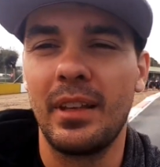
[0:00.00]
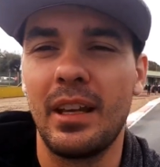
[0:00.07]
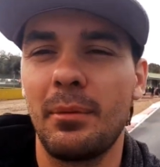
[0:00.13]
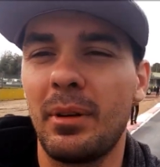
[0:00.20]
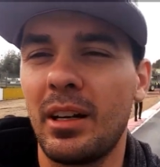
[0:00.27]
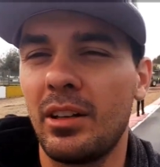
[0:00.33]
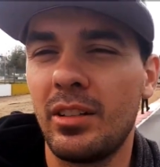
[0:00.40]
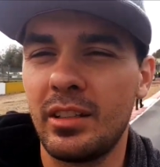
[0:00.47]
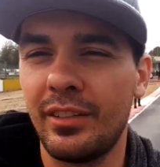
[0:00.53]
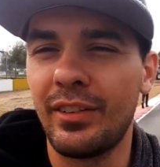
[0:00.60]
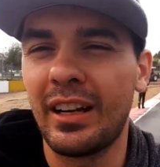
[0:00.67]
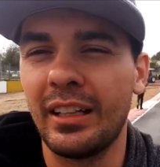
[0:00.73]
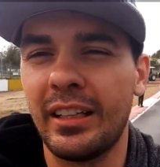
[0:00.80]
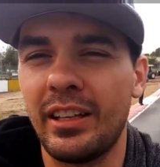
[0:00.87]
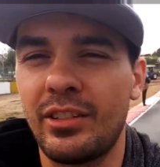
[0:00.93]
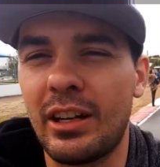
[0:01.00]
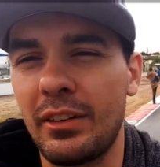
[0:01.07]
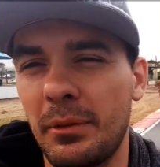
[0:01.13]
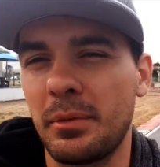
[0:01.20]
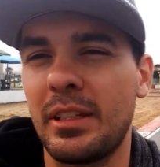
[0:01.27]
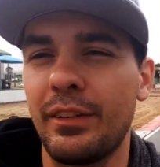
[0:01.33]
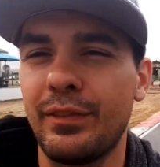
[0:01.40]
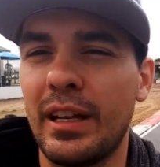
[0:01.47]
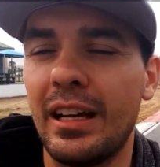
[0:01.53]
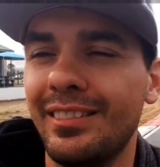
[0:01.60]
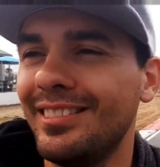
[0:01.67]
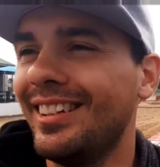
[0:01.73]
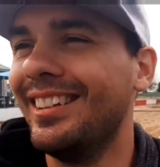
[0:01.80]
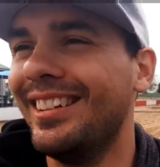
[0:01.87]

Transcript: I'm gonna go see if I can test drive some stuff now.